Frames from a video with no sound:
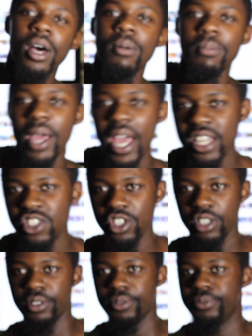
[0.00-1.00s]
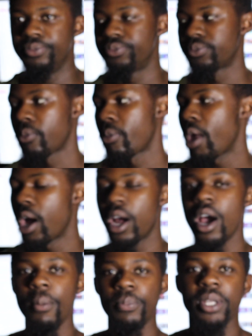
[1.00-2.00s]
Imagine a
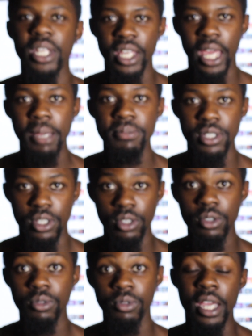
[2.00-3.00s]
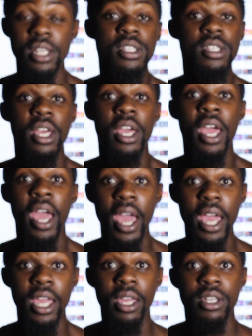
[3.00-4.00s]
company came to you and said,
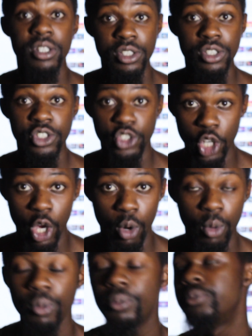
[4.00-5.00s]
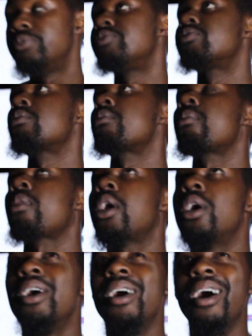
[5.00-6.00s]
hey, Joe,
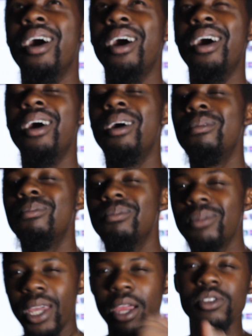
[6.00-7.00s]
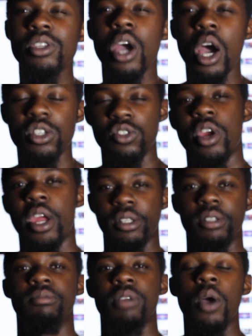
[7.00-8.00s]
um, here's a
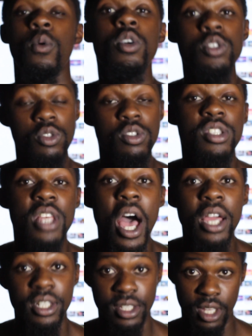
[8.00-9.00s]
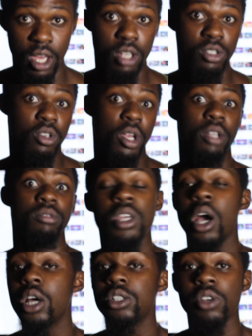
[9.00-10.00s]
contract. I want you to sign this contract.
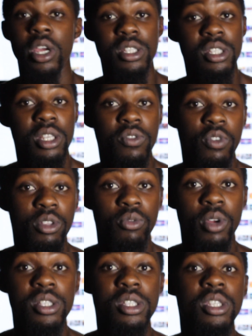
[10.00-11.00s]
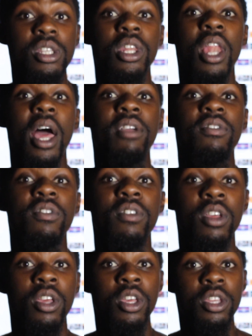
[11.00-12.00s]
Contract says for the rest of your life,
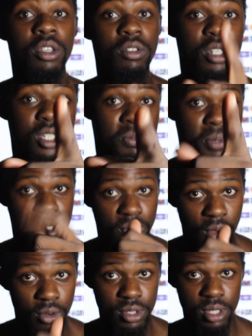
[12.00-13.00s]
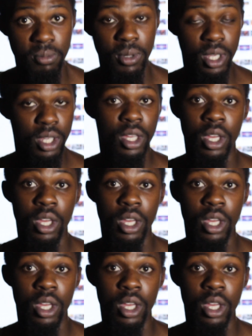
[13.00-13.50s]
you need to be devoted to me.